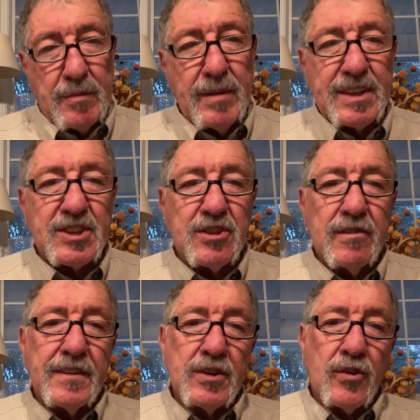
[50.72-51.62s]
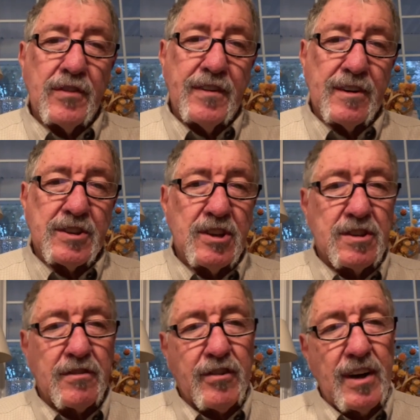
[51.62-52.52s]
the minister of the Northfield
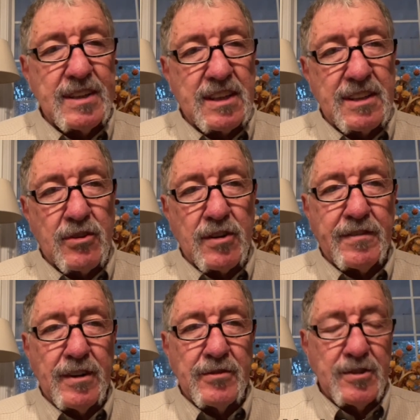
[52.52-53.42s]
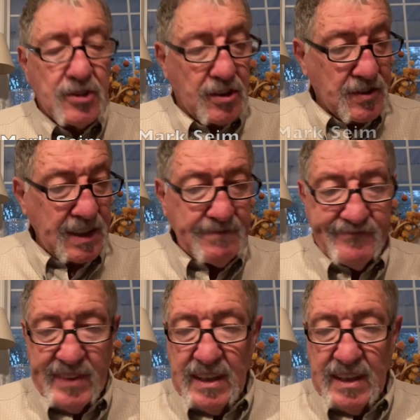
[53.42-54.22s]
Church of Christ in Northfield, New Jersey.